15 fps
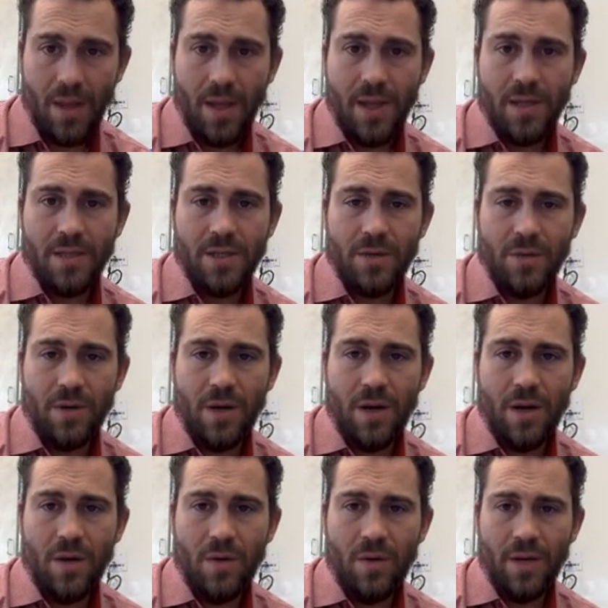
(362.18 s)
So
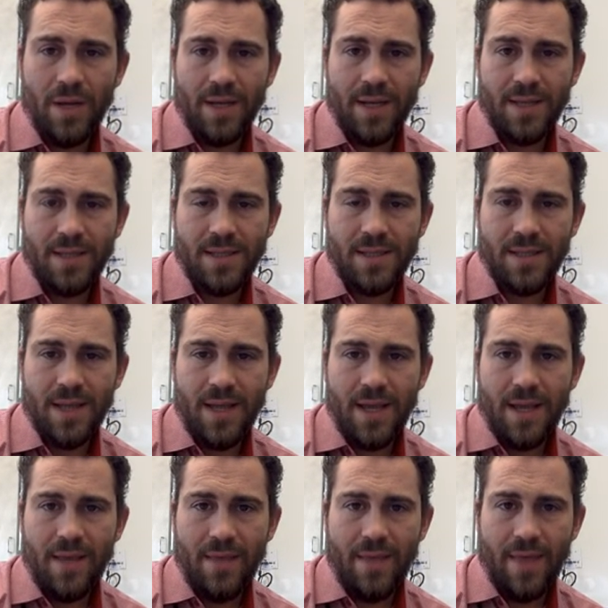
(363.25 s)
notice
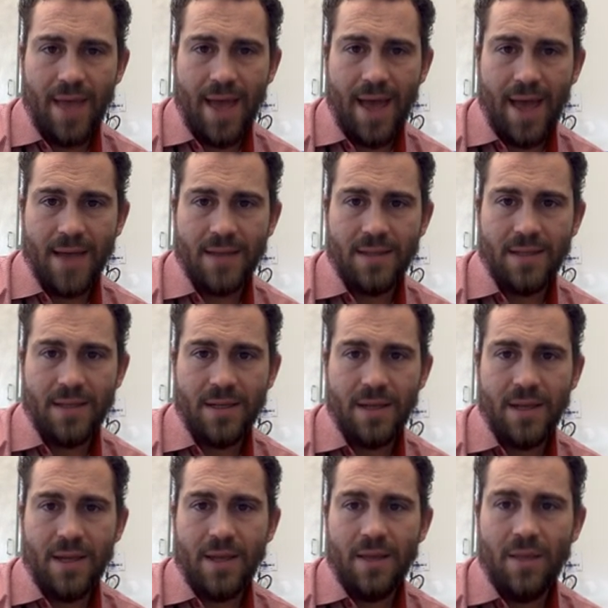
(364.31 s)
that
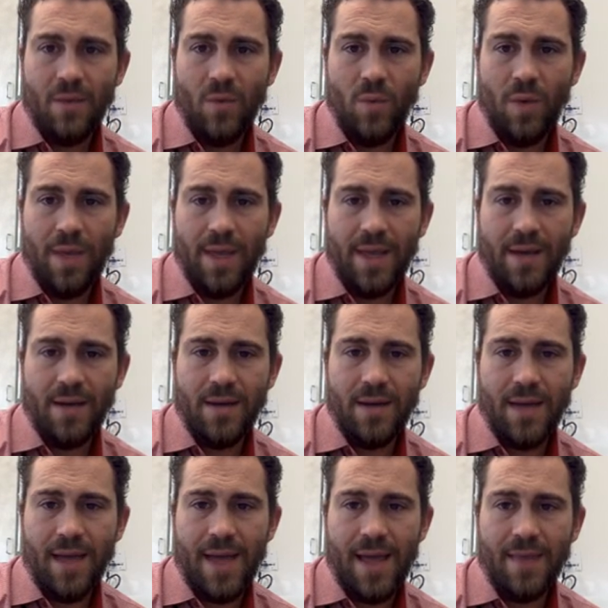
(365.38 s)
the
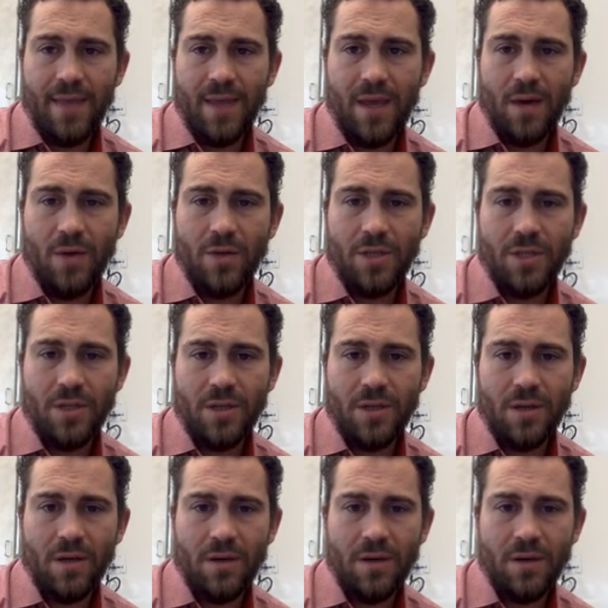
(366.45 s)
wind and the ocean
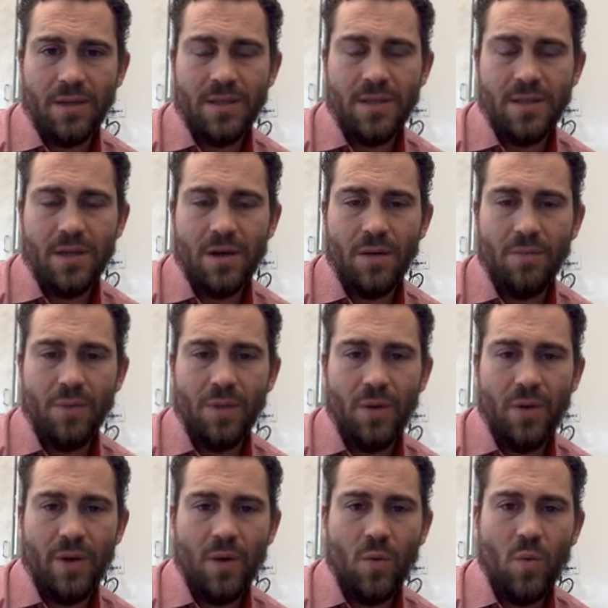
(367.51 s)
currents are
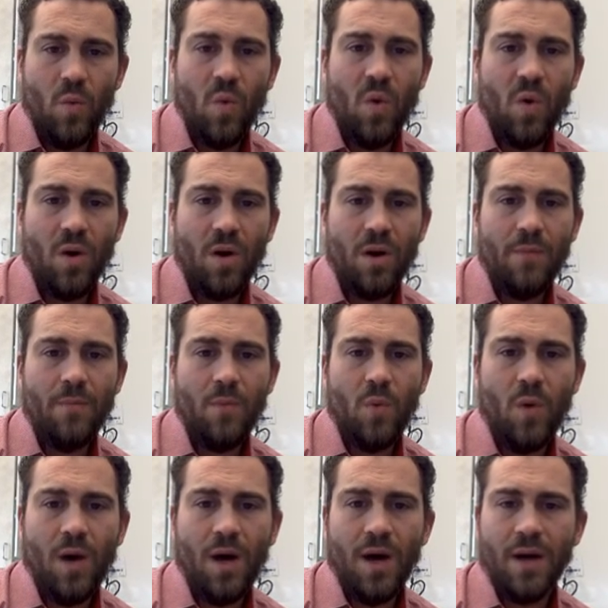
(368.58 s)
blowing warm
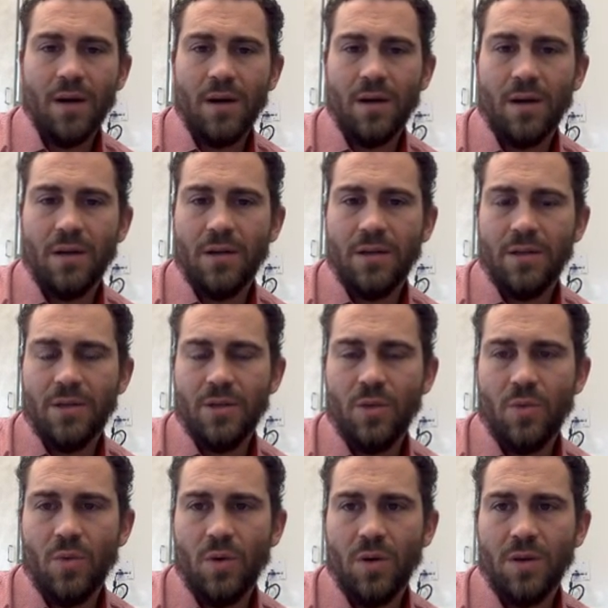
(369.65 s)
water
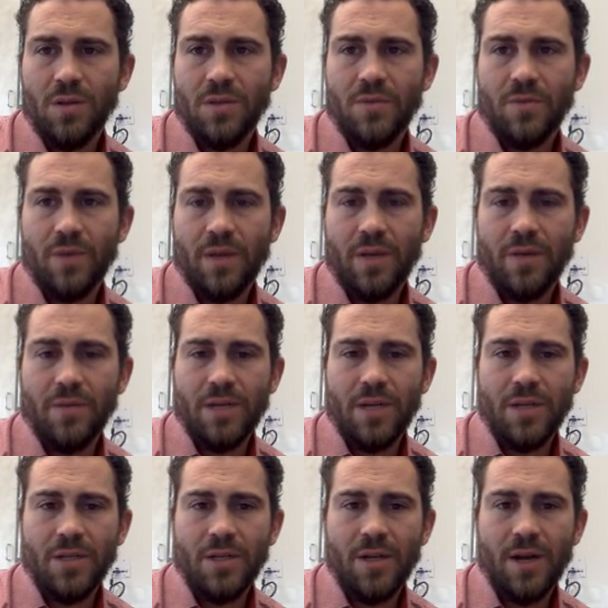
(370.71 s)
towards Rio
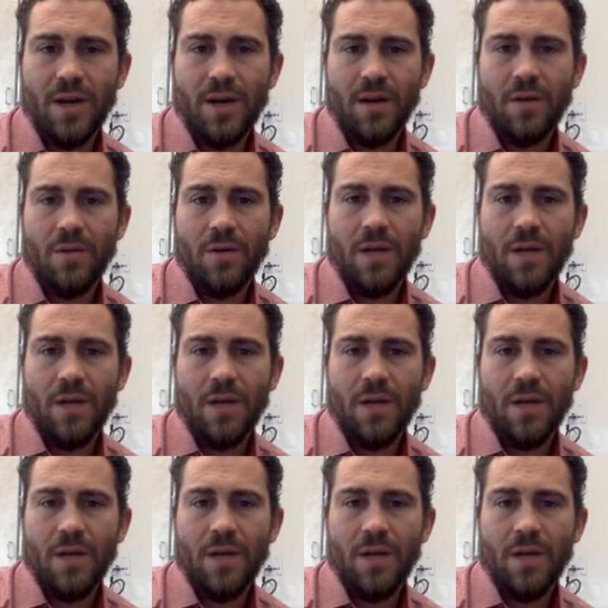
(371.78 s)
de Janeiro.